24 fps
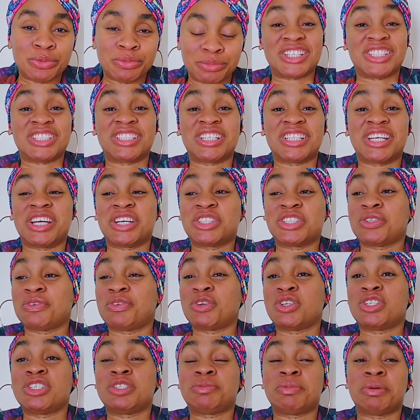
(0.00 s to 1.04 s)
She said out of all
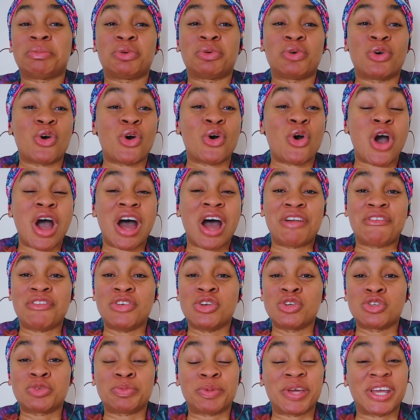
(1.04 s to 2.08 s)
these people, her real
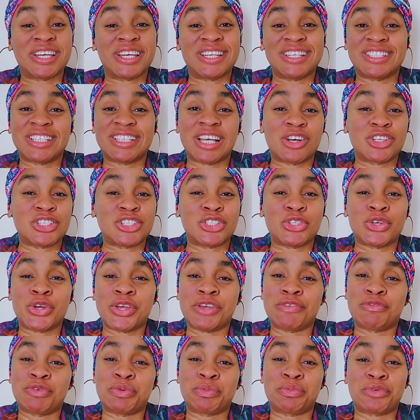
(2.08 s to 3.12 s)
spec in this house is not
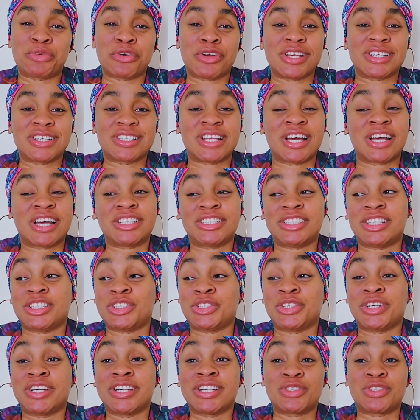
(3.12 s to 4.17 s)
even Prince, that they
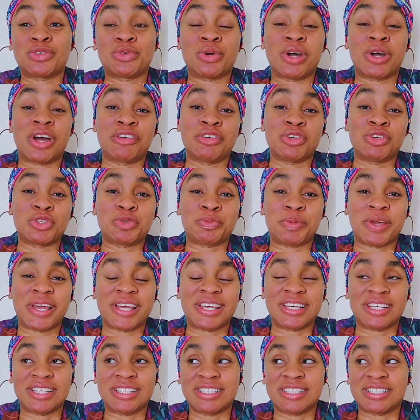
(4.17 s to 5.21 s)
should guess who her real spec
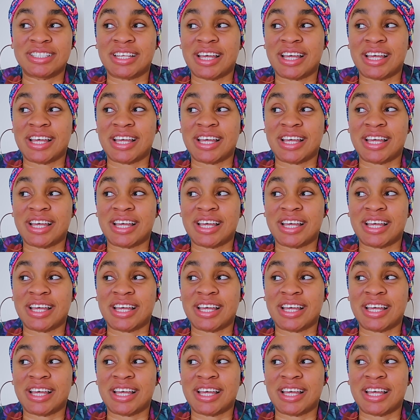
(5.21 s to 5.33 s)
is.